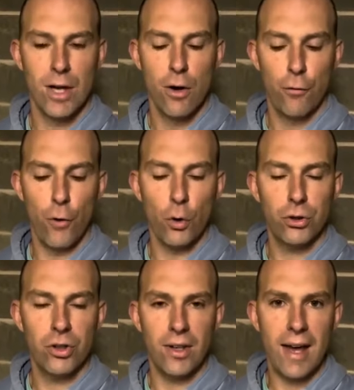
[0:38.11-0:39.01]
Folks,
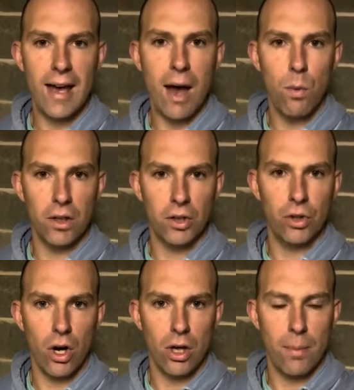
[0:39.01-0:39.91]
today I want to
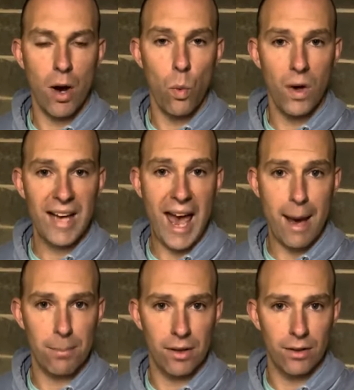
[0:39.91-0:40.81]
talk about what
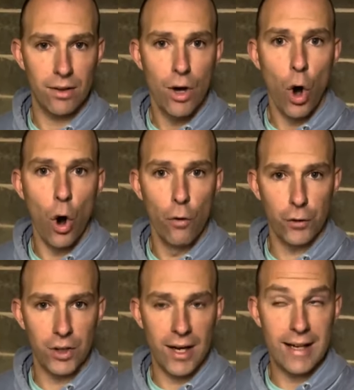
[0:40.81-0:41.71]
happened
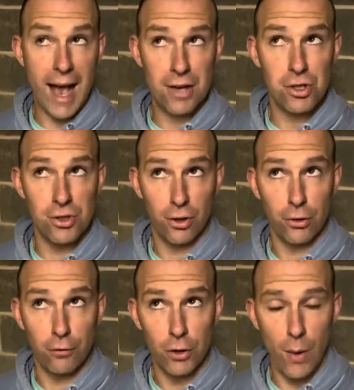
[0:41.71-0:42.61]
overnight, actually just
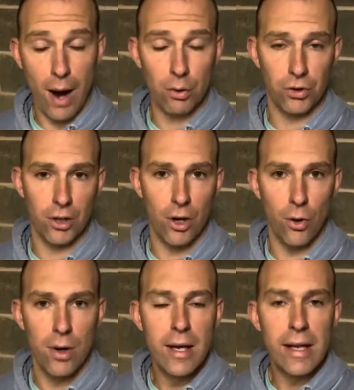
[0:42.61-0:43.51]
a few hours
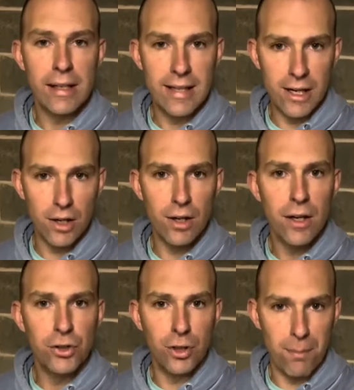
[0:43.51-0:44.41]
ago,
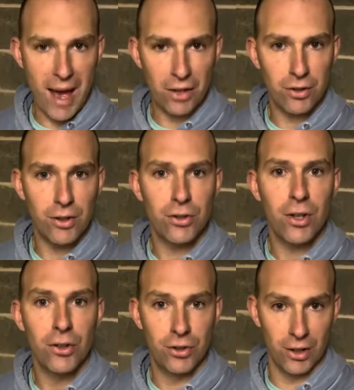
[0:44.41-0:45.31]
near
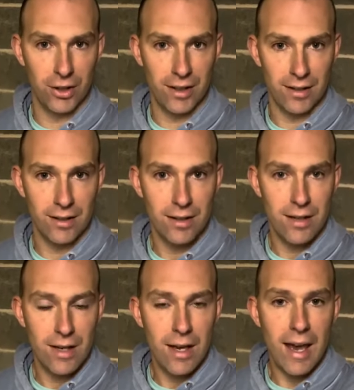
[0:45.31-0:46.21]
Damascus, Syria,
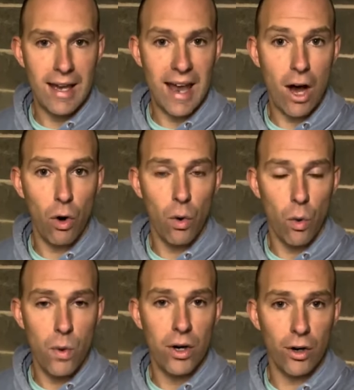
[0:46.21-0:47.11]
and how
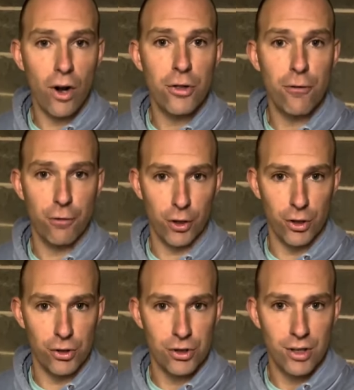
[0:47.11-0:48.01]
we are on the
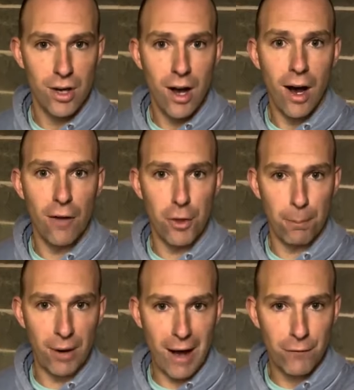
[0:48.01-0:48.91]
verge of the
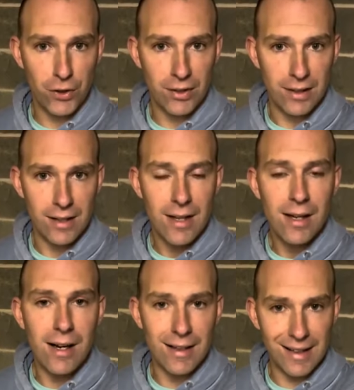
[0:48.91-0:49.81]
prophecy
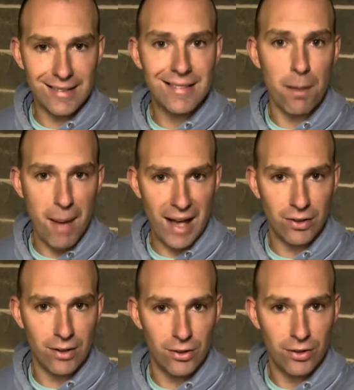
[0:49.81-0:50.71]
against
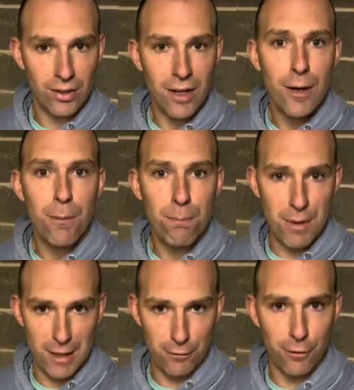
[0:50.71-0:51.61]
Damascus
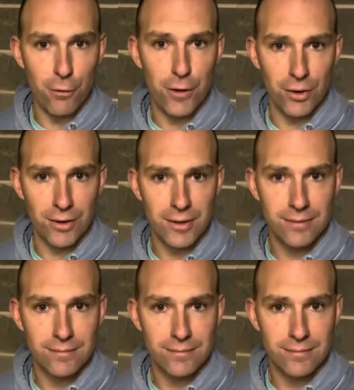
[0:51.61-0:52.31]
being fulfilled.